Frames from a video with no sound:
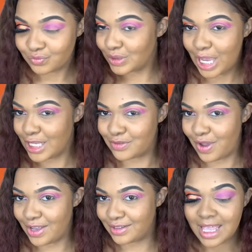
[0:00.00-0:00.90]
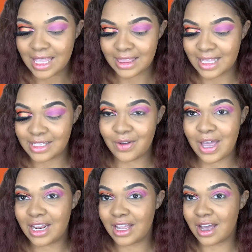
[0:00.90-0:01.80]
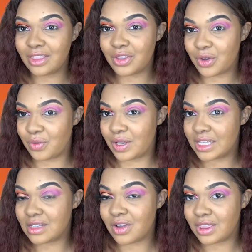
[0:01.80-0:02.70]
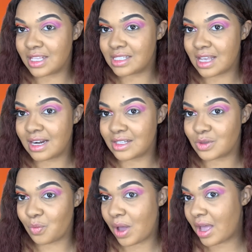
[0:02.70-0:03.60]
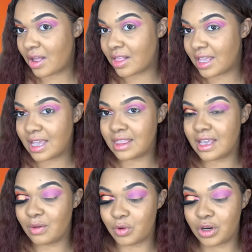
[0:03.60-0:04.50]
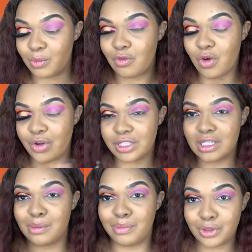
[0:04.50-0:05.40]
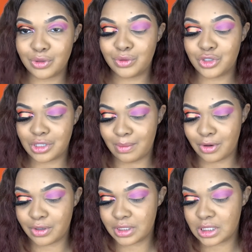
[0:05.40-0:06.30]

it's fine. Let's go ahead and cut the crease on this side as well, and then we're gonna move on to the blue shimmers.